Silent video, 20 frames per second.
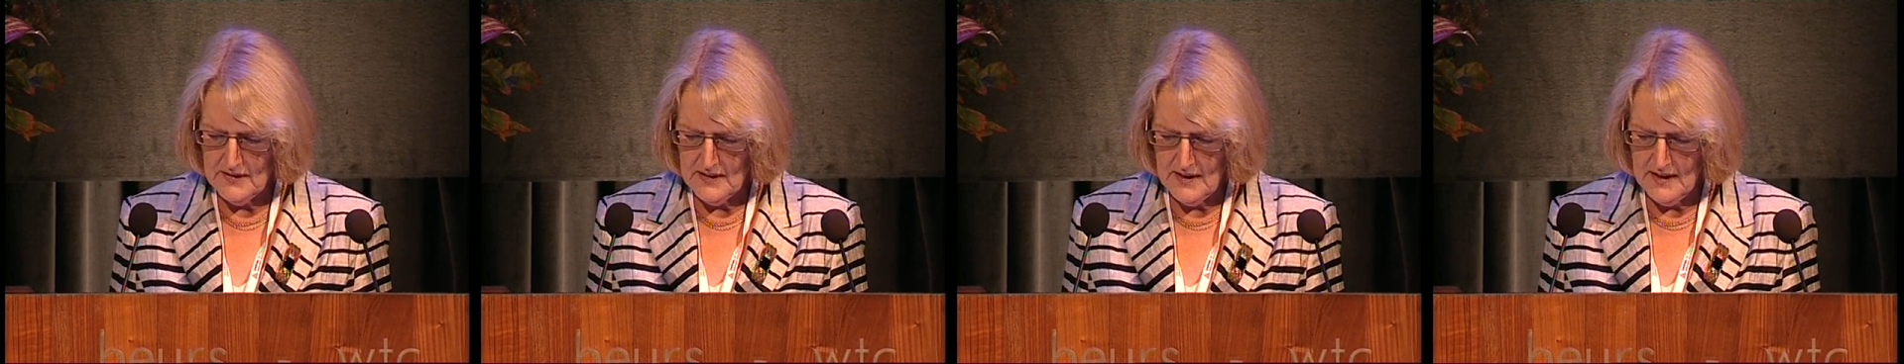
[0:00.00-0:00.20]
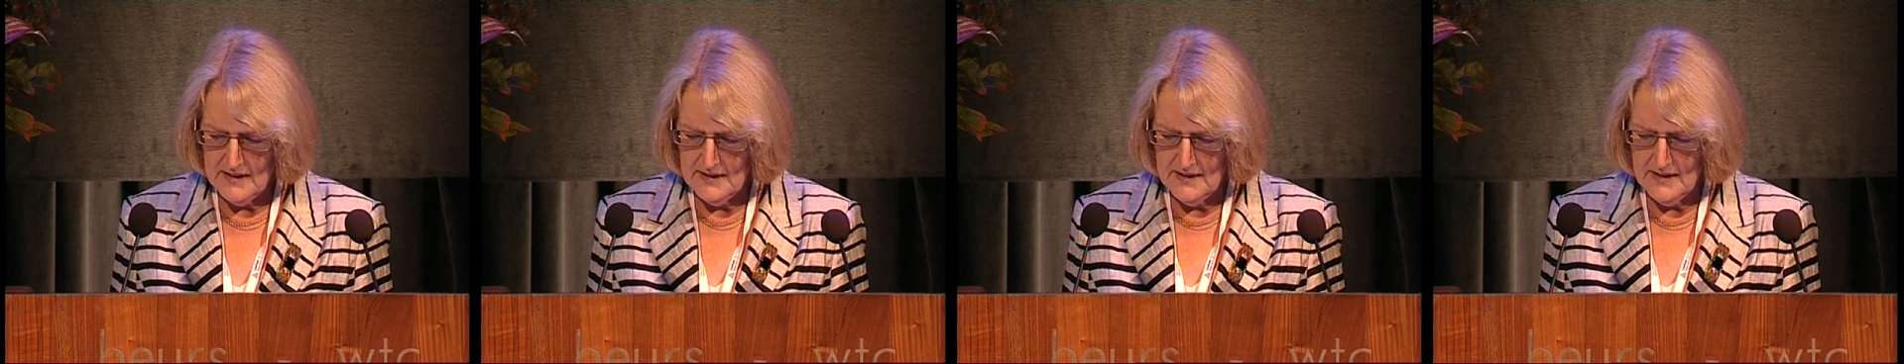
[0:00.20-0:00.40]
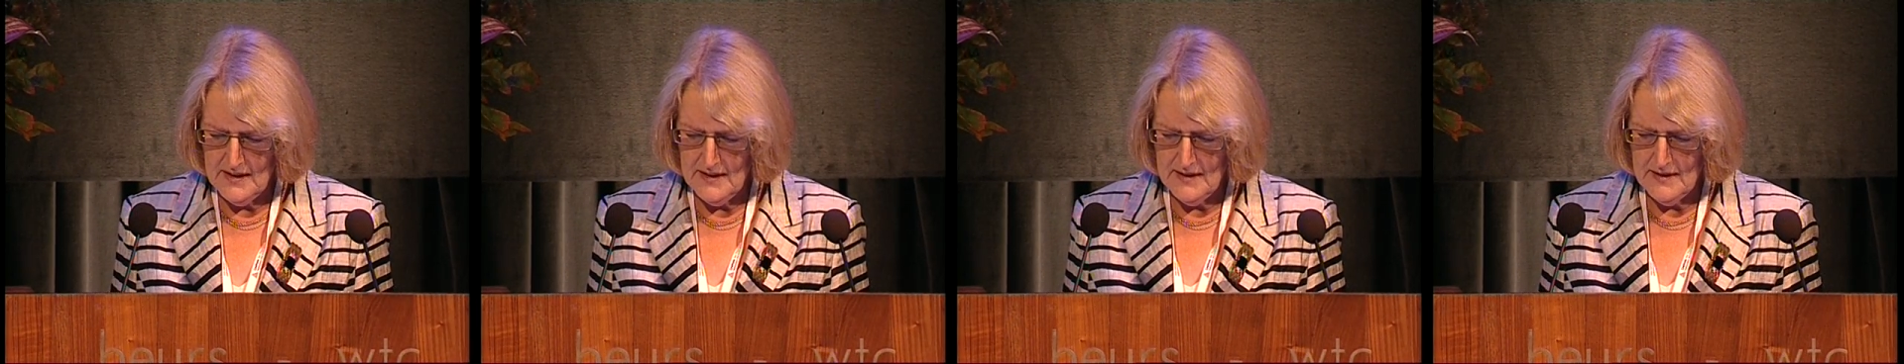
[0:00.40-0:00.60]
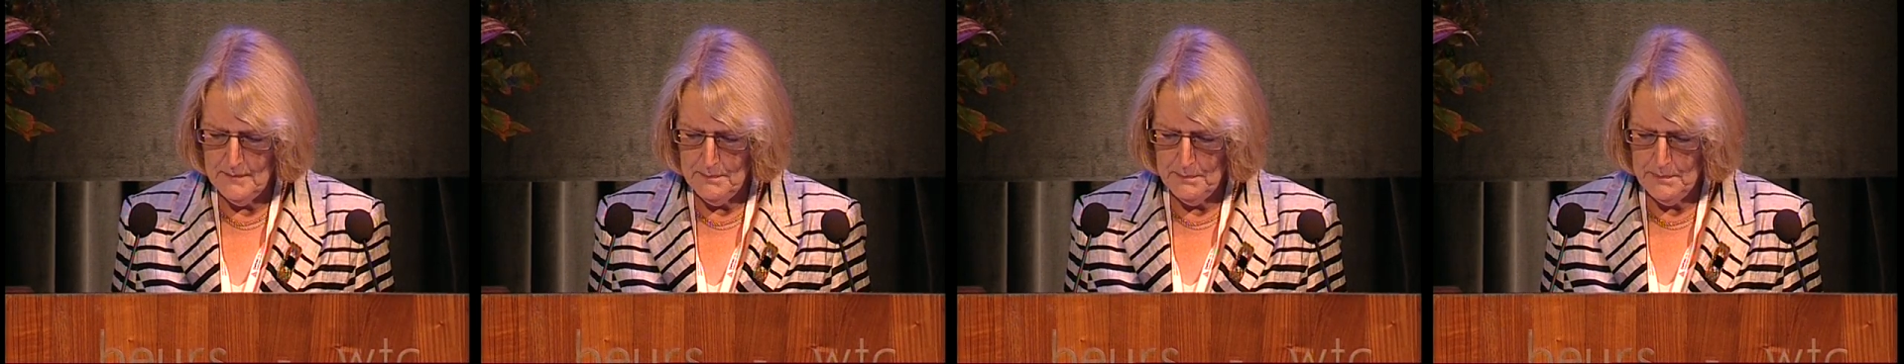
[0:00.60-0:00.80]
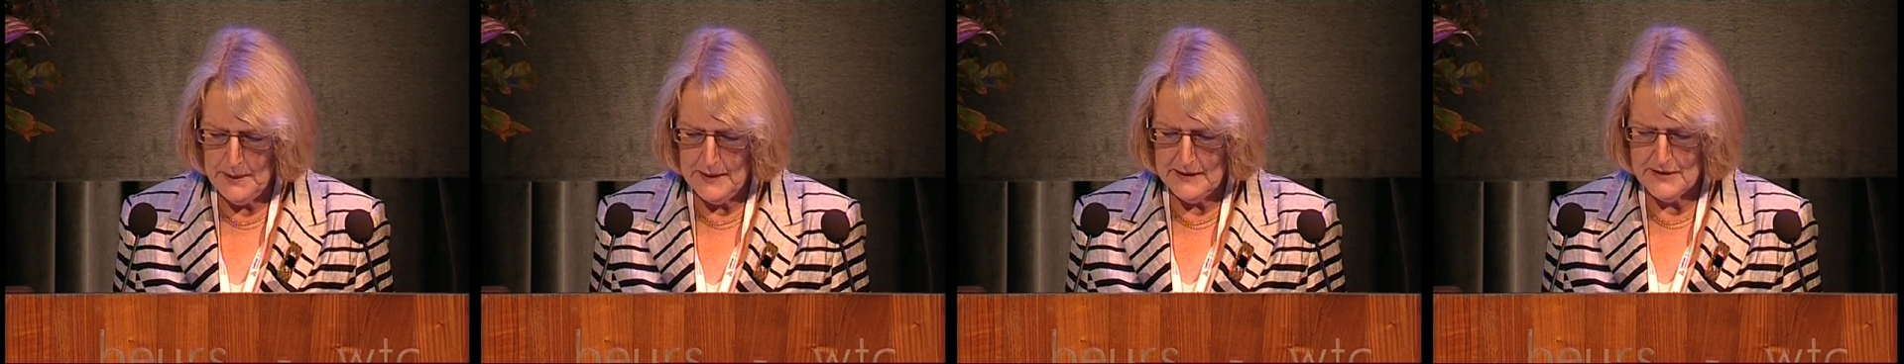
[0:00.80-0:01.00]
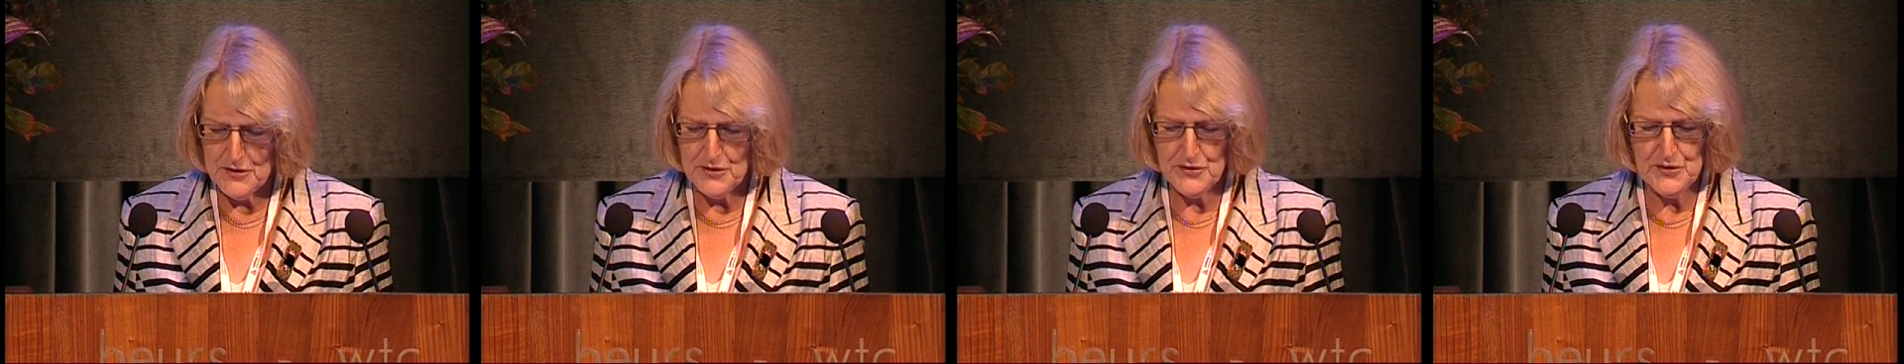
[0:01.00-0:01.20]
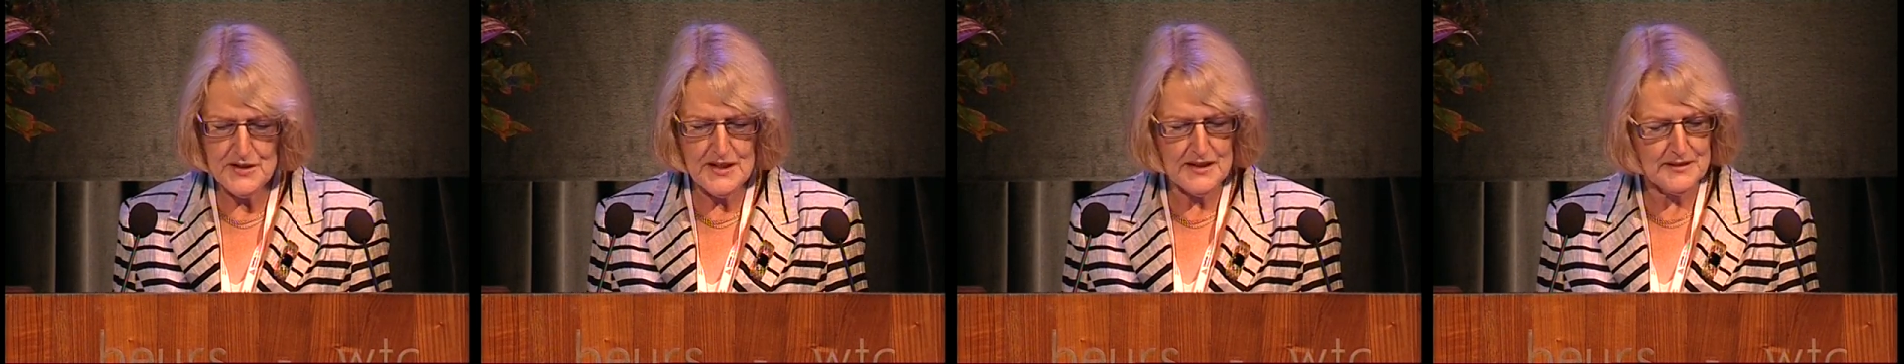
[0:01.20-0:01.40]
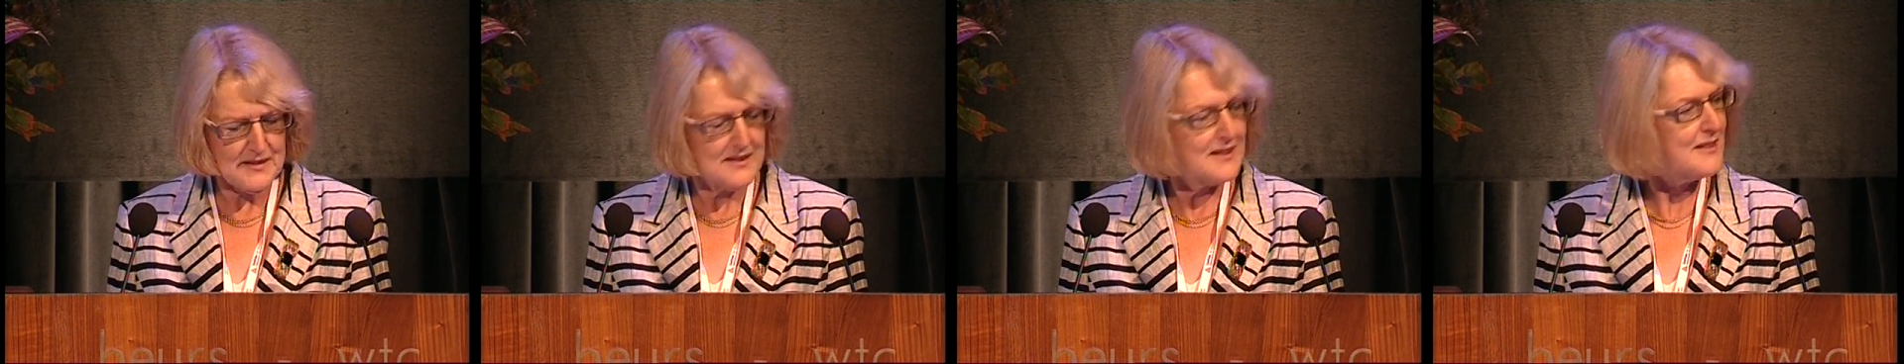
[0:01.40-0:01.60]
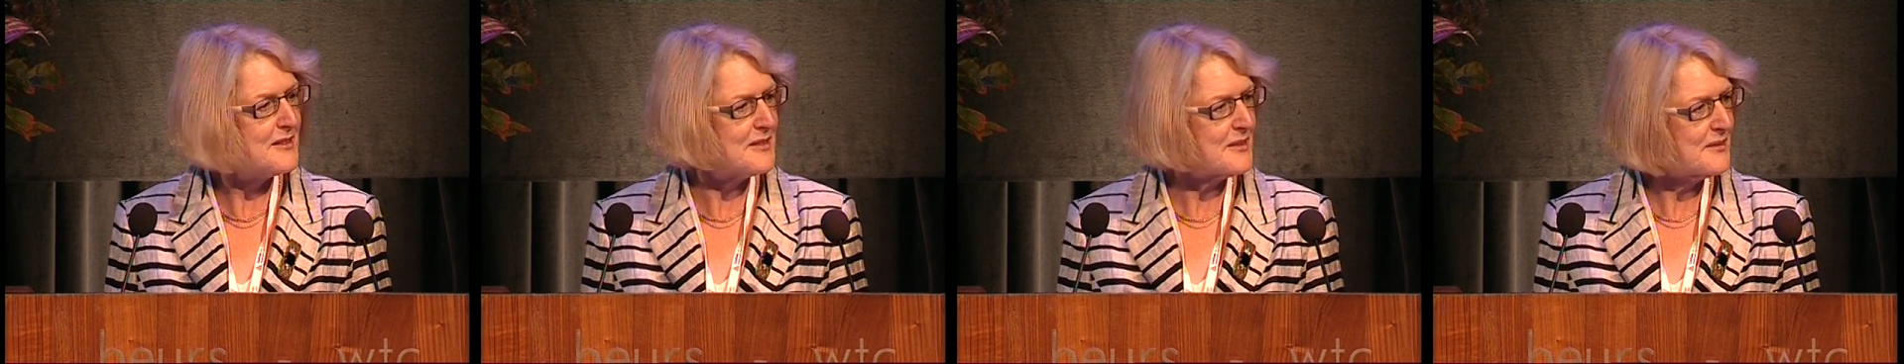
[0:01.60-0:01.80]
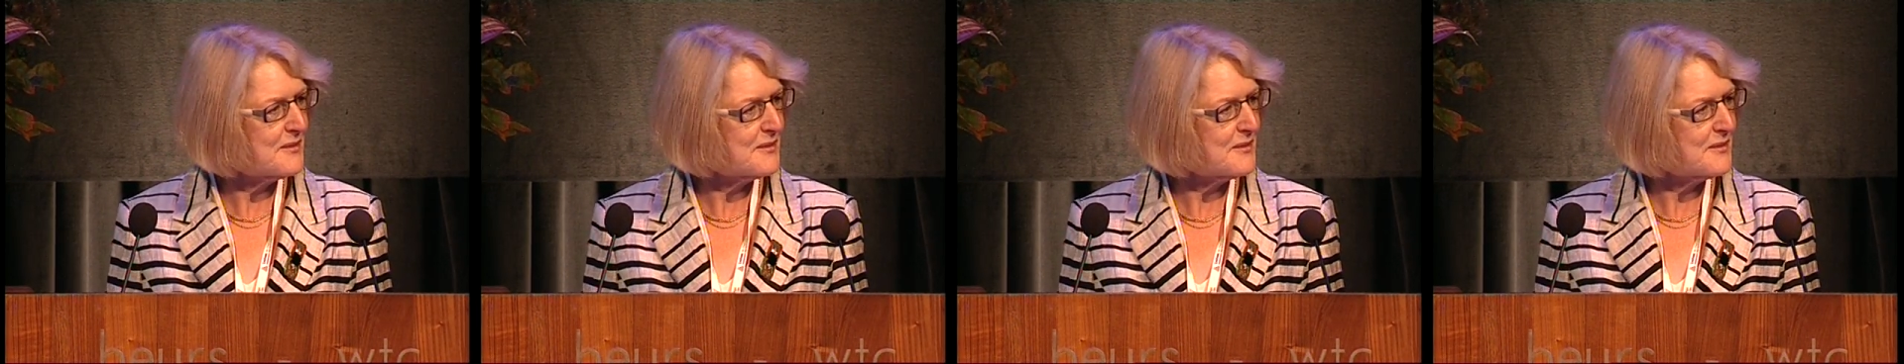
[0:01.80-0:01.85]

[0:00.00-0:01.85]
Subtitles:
and the impact on deltas.